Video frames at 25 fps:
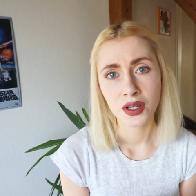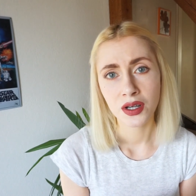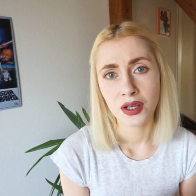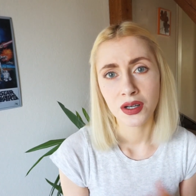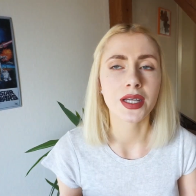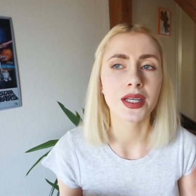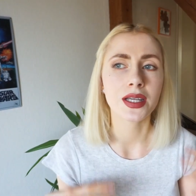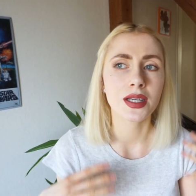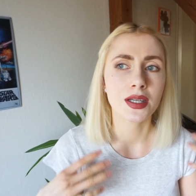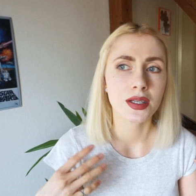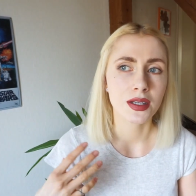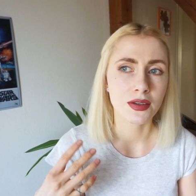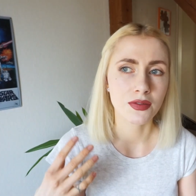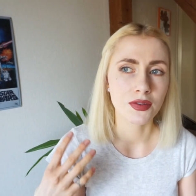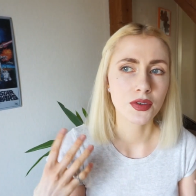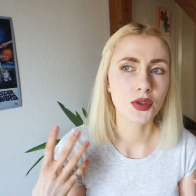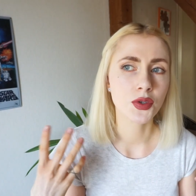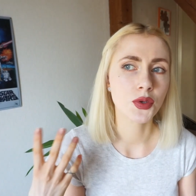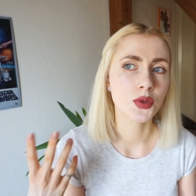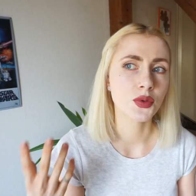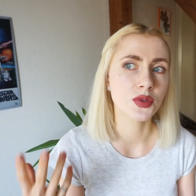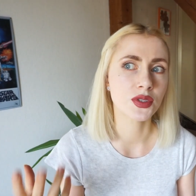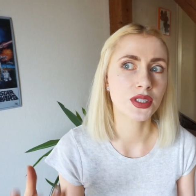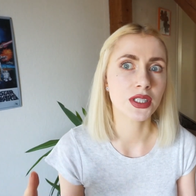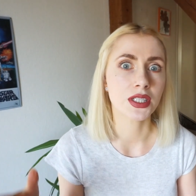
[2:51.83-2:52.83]
Like if you're
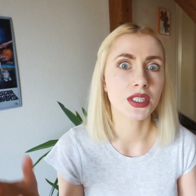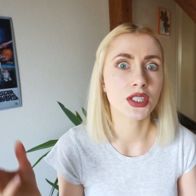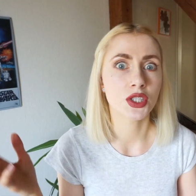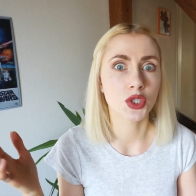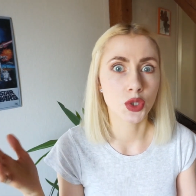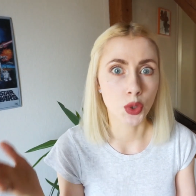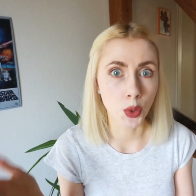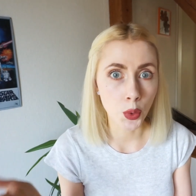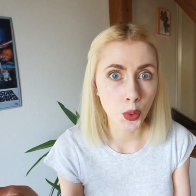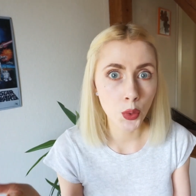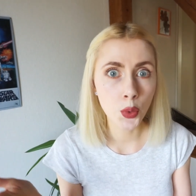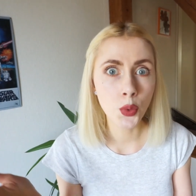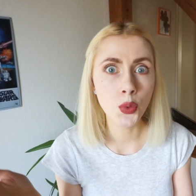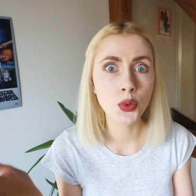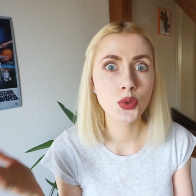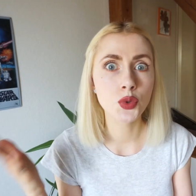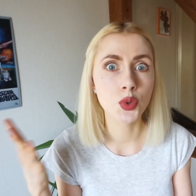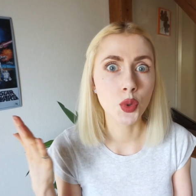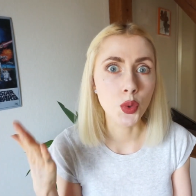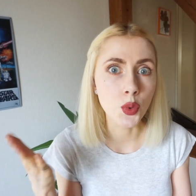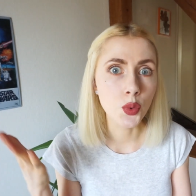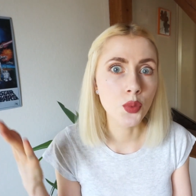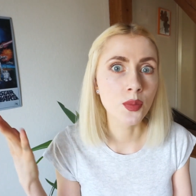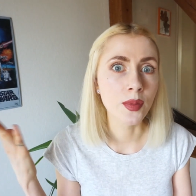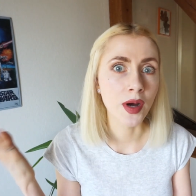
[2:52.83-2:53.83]
using too
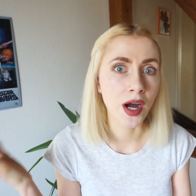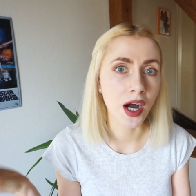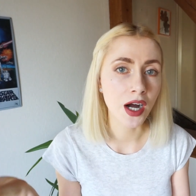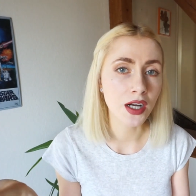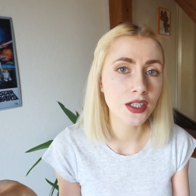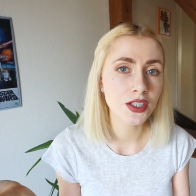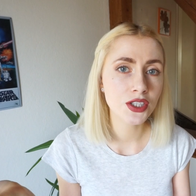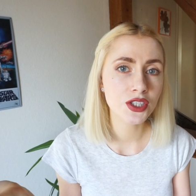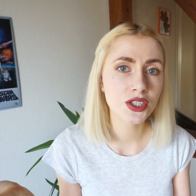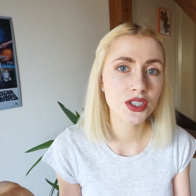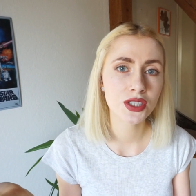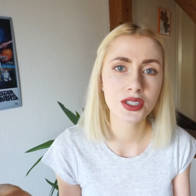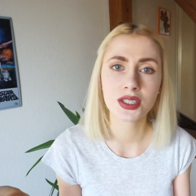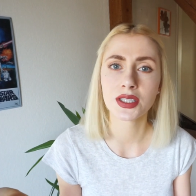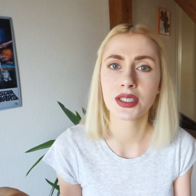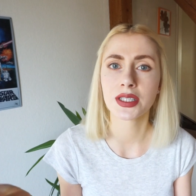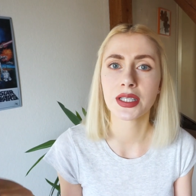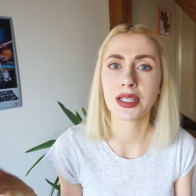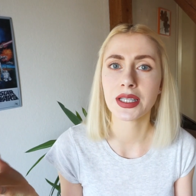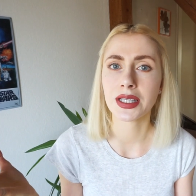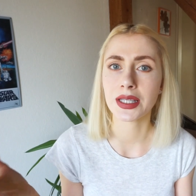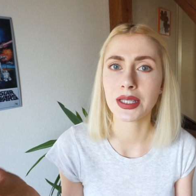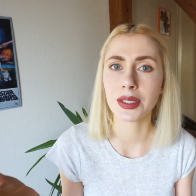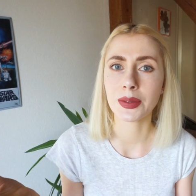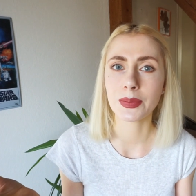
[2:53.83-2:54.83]
much,
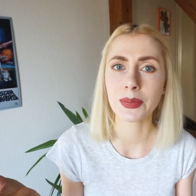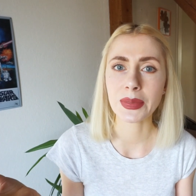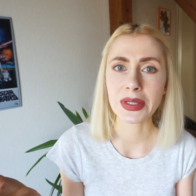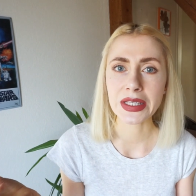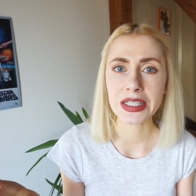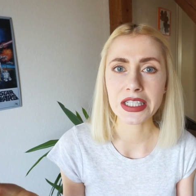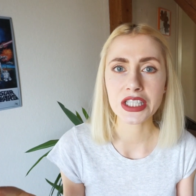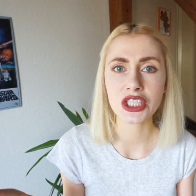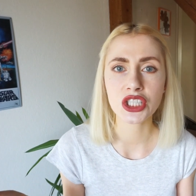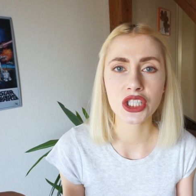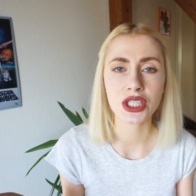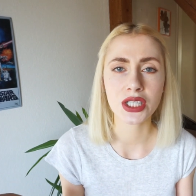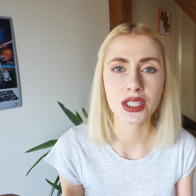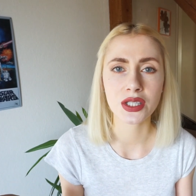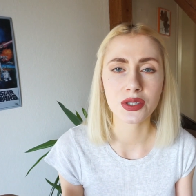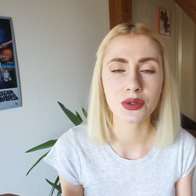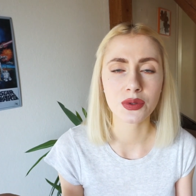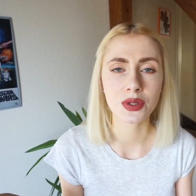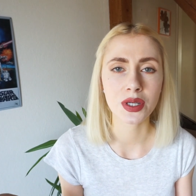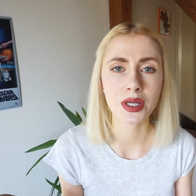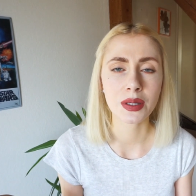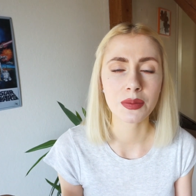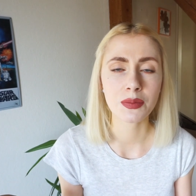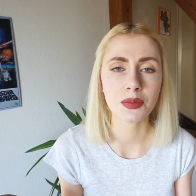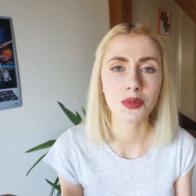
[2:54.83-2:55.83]
the bleaching
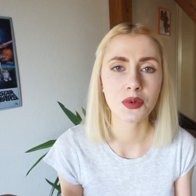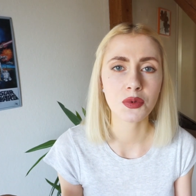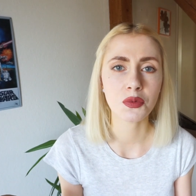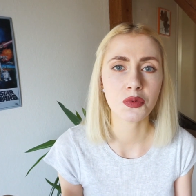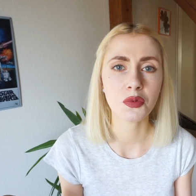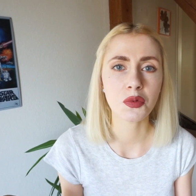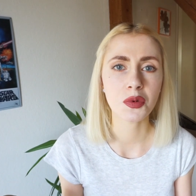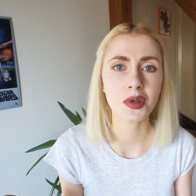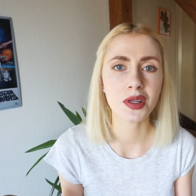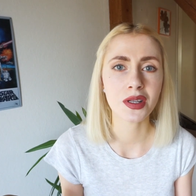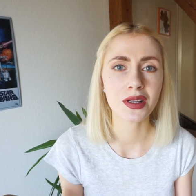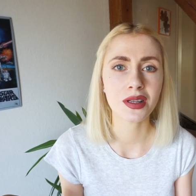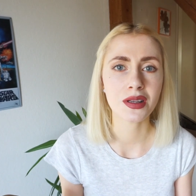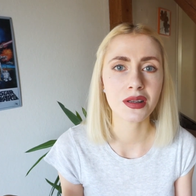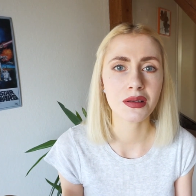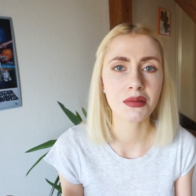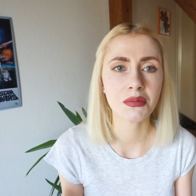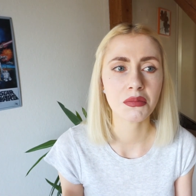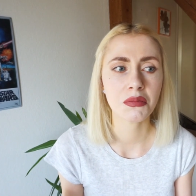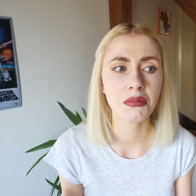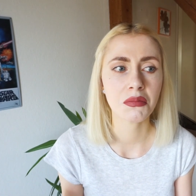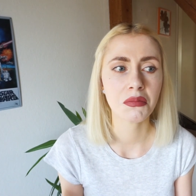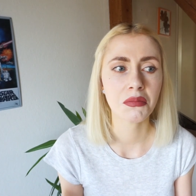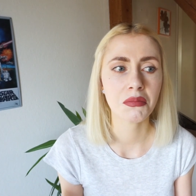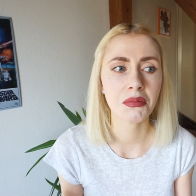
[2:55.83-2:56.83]
cream will
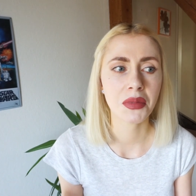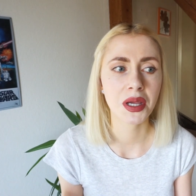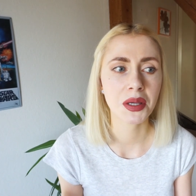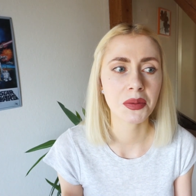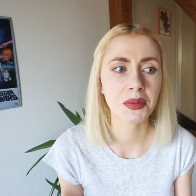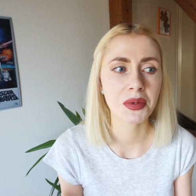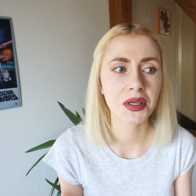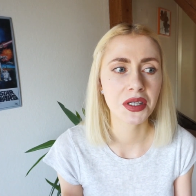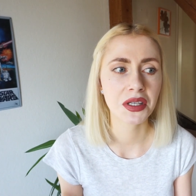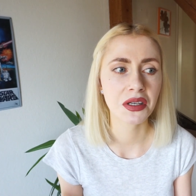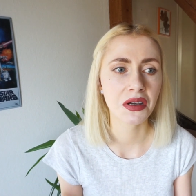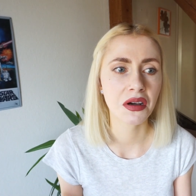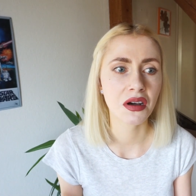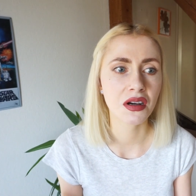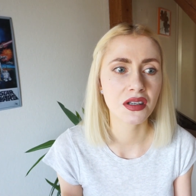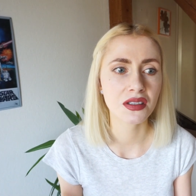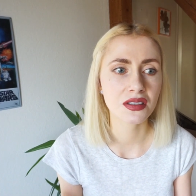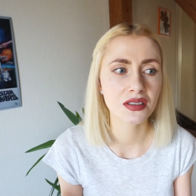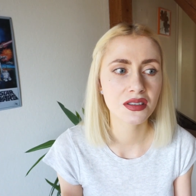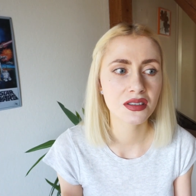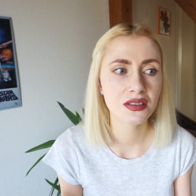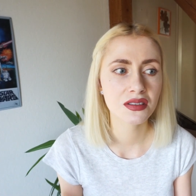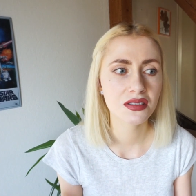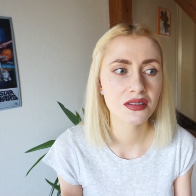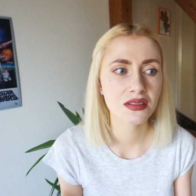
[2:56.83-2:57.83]
maybe not